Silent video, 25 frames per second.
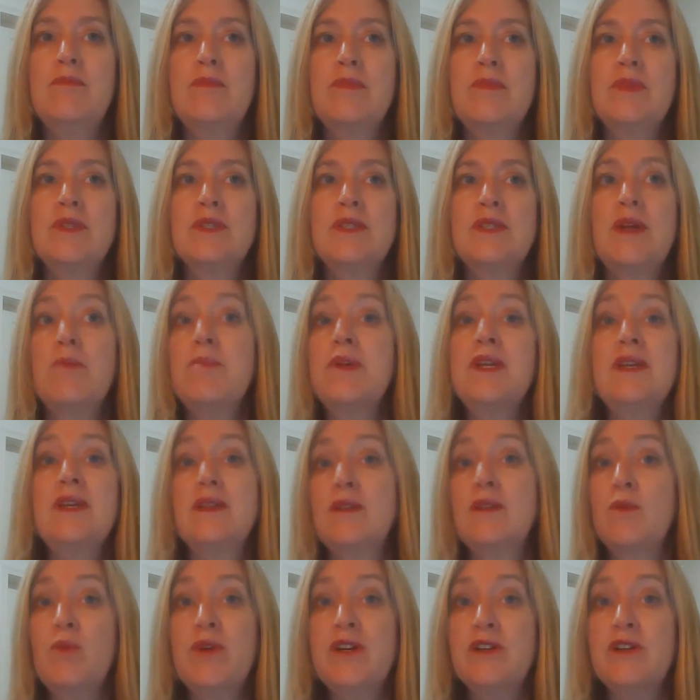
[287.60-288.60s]
somebody in
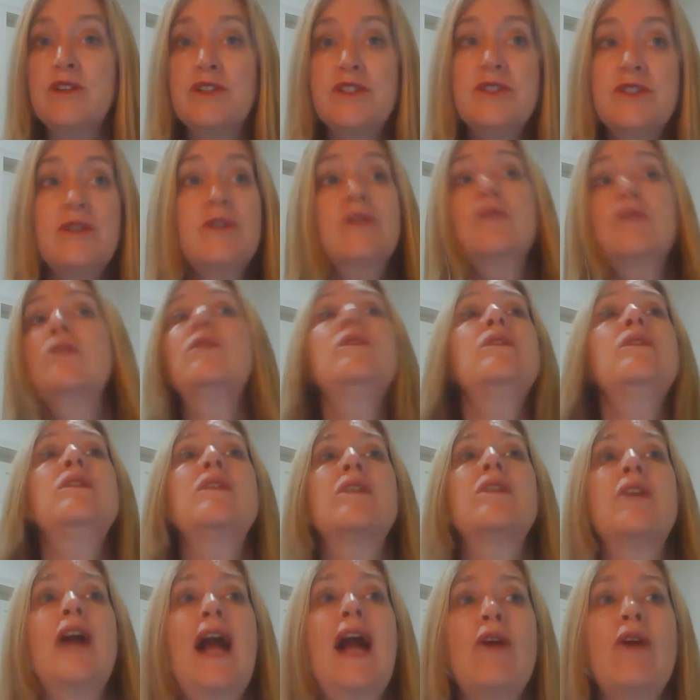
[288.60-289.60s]
the winner's circle,
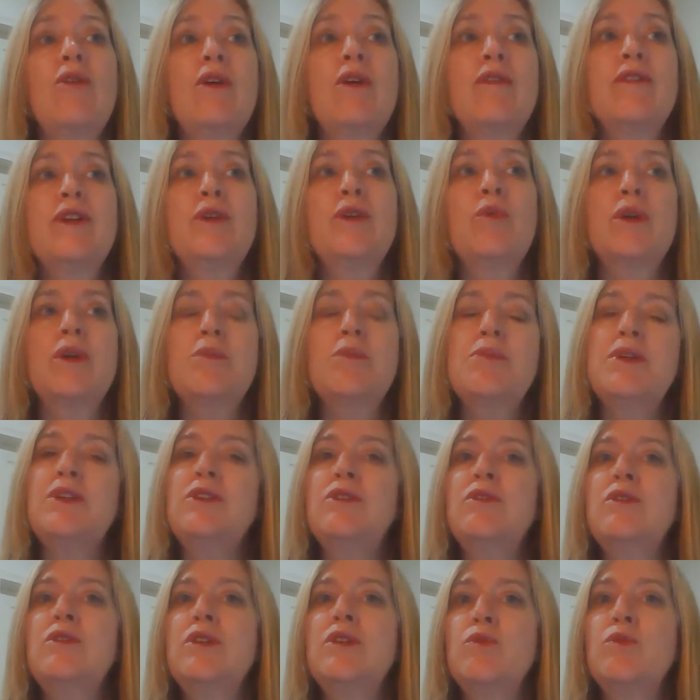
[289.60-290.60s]
or however you want to pay.
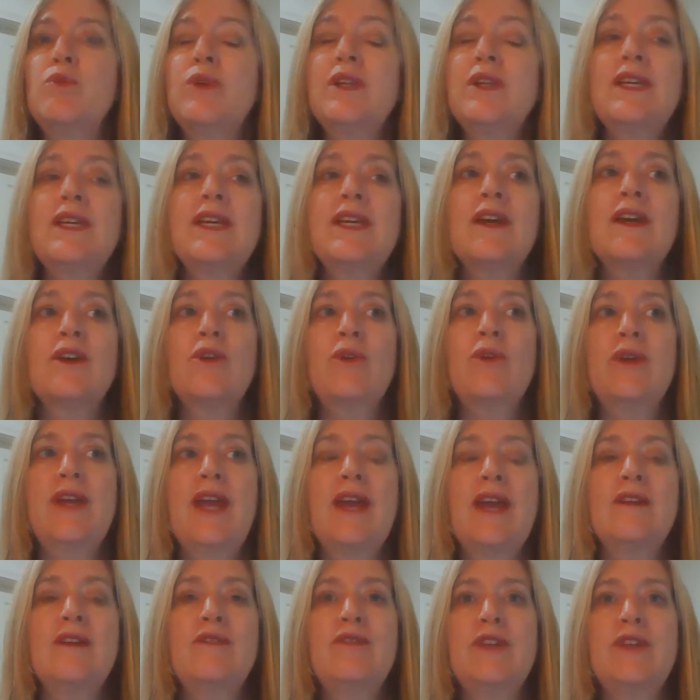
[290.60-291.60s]
You can really get
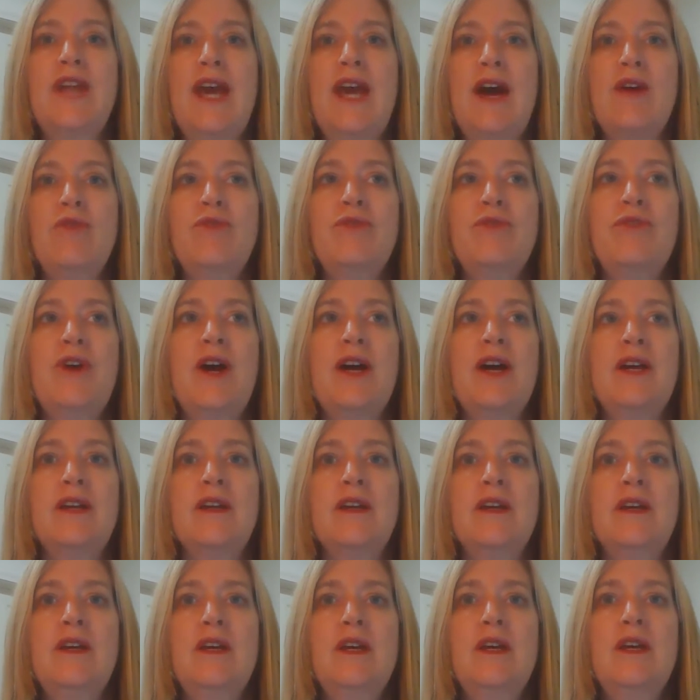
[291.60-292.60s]
creative and have
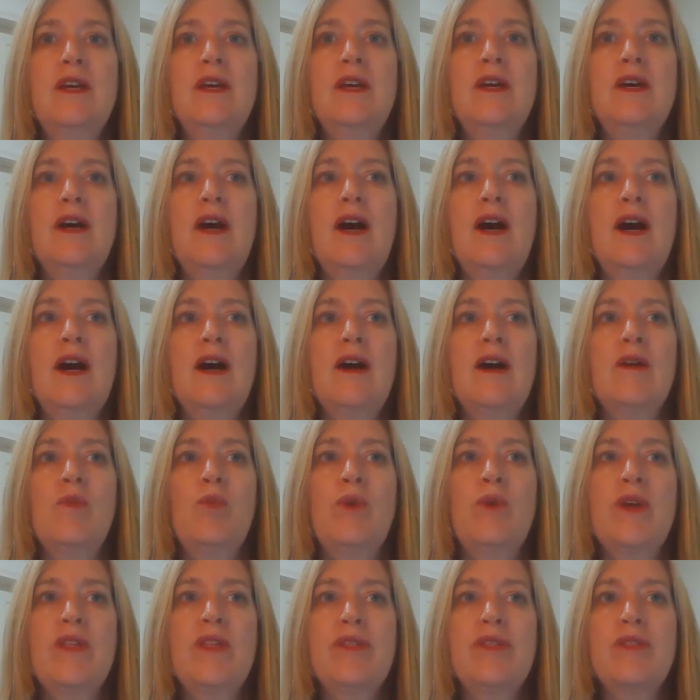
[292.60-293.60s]
fun
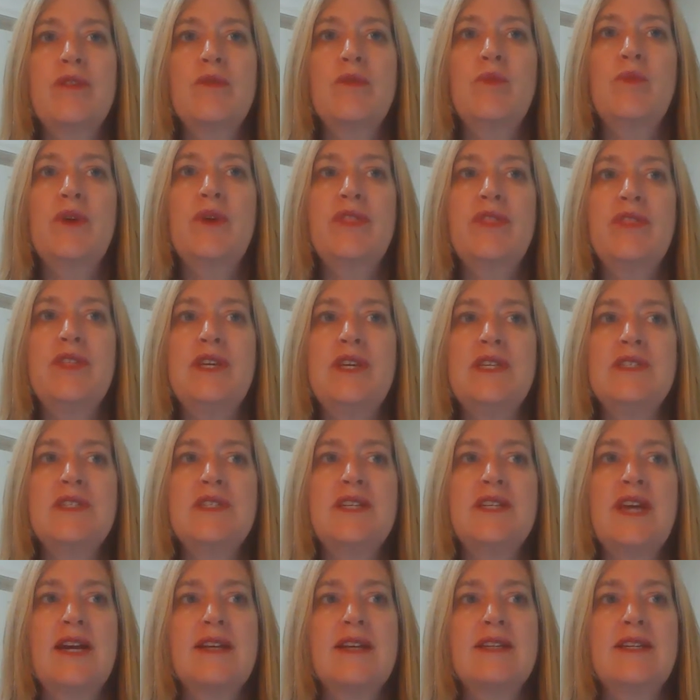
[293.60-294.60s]
with these
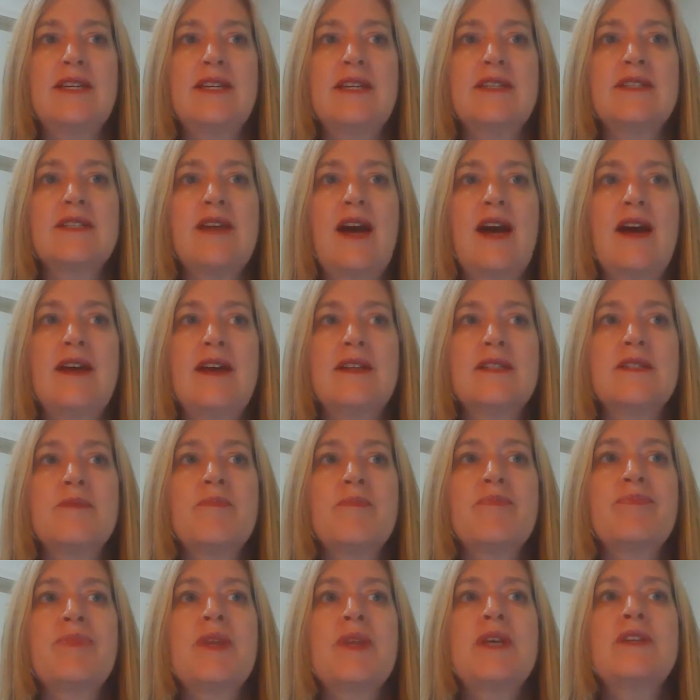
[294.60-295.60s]
techniques, guys.
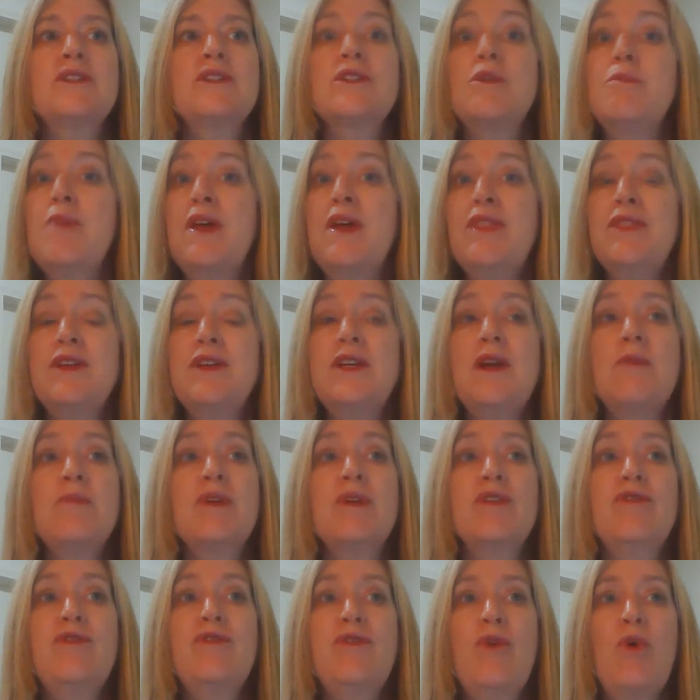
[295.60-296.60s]
So method
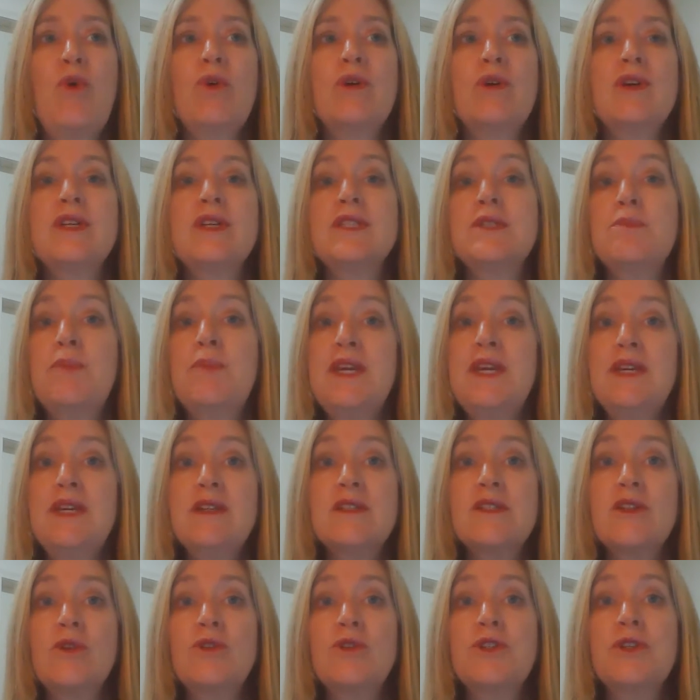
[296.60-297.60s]
number 4 is being
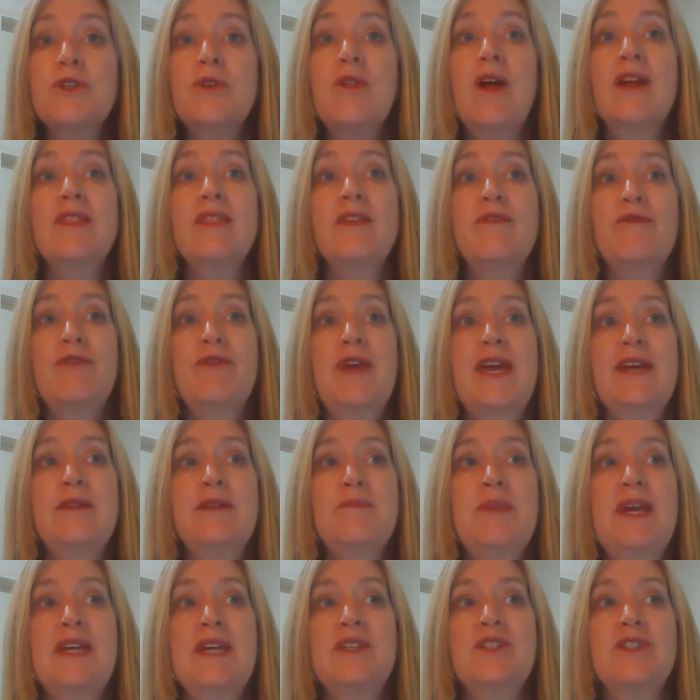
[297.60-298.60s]
social on the fan
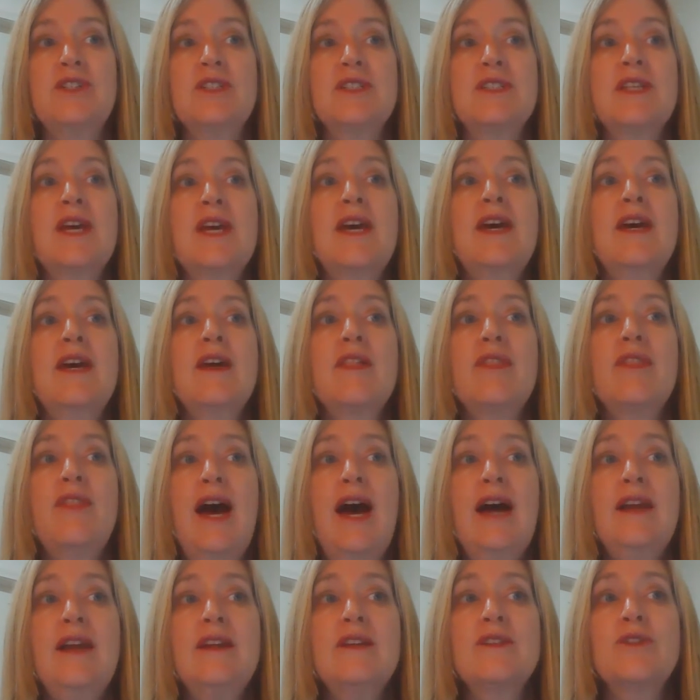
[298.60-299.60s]
pages.
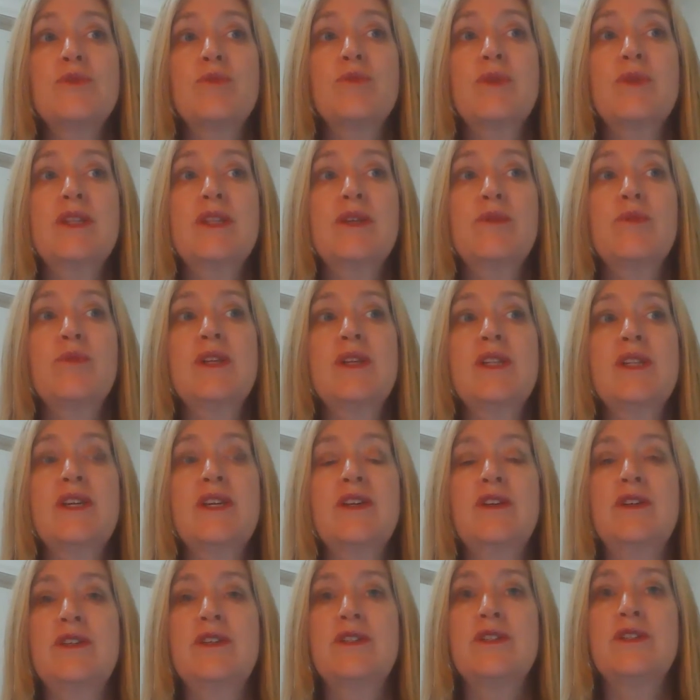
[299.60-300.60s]
That is really, really
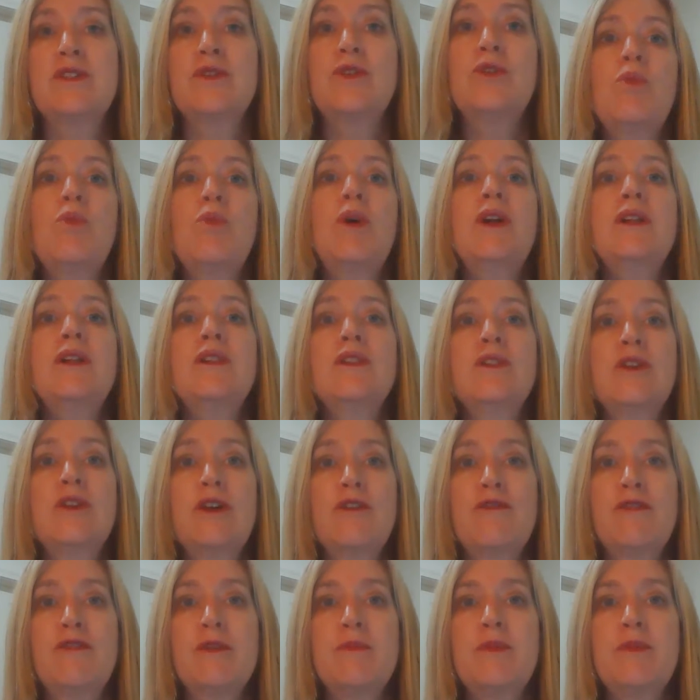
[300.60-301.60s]
good. So want to
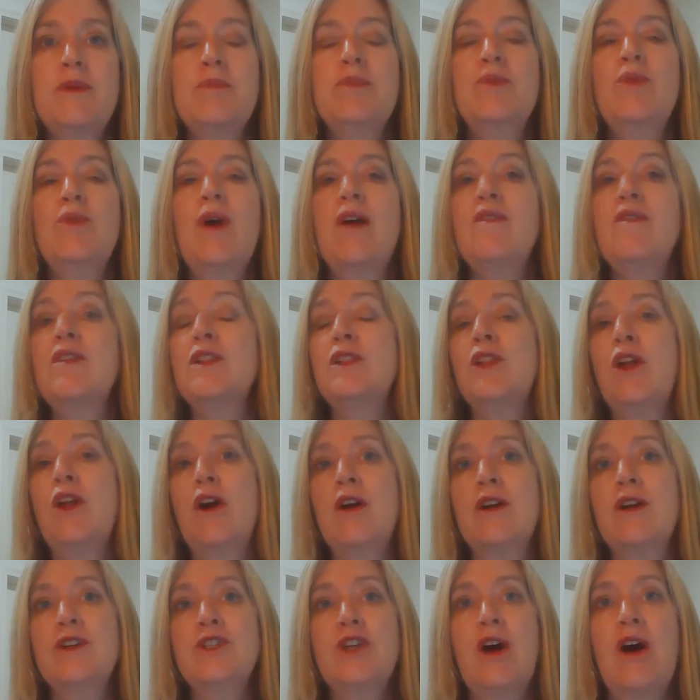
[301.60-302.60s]
look for people who have a
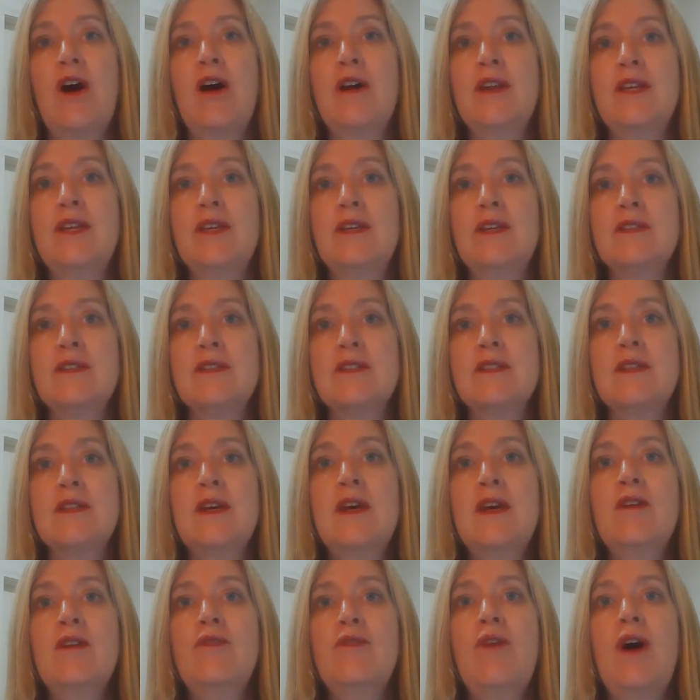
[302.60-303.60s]
large audience
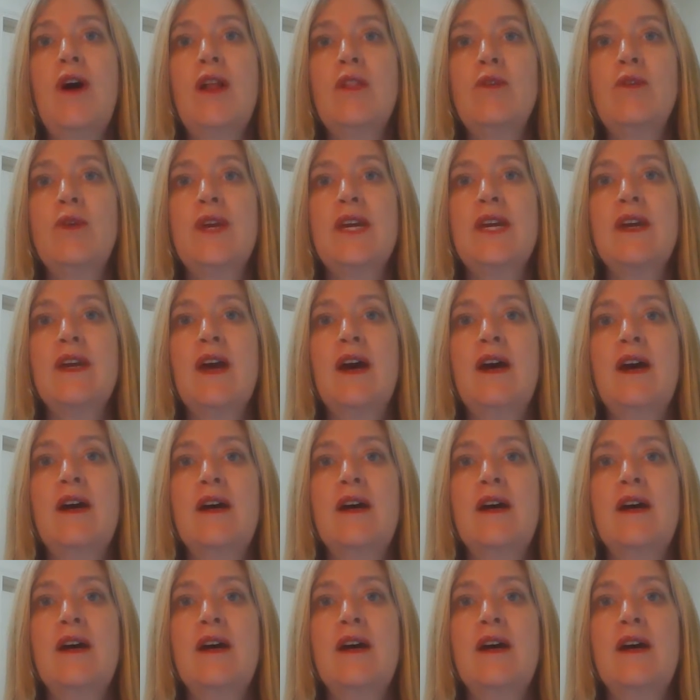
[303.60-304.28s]
following.